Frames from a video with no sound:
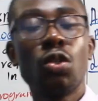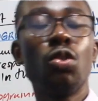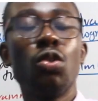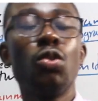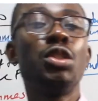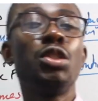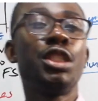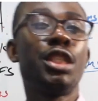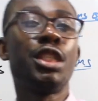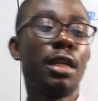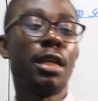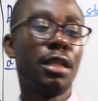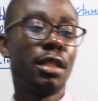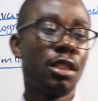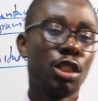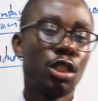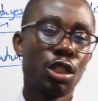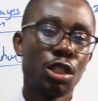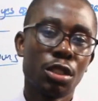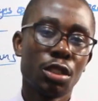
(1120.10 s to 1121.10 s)
do
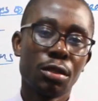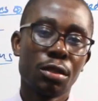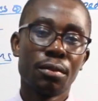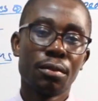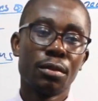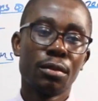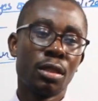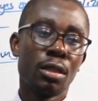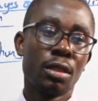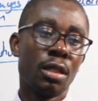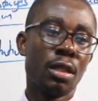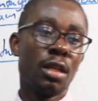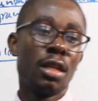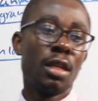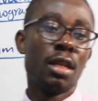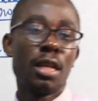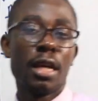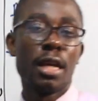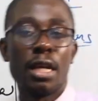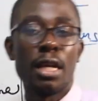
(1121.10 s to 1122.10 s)
change,
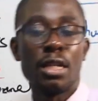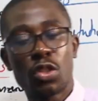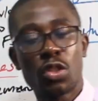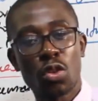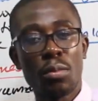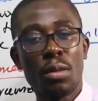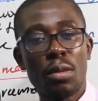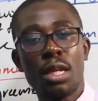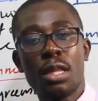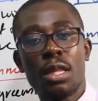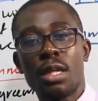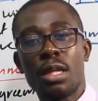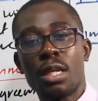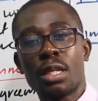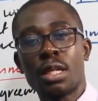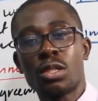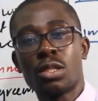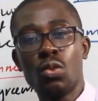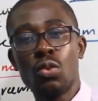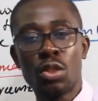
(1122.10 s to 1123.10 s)
and so many things
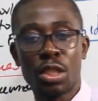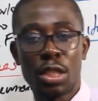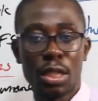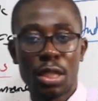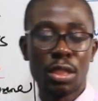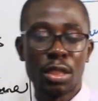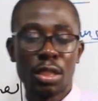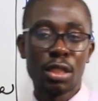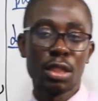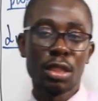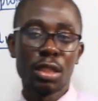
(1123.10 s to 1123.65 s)
do change.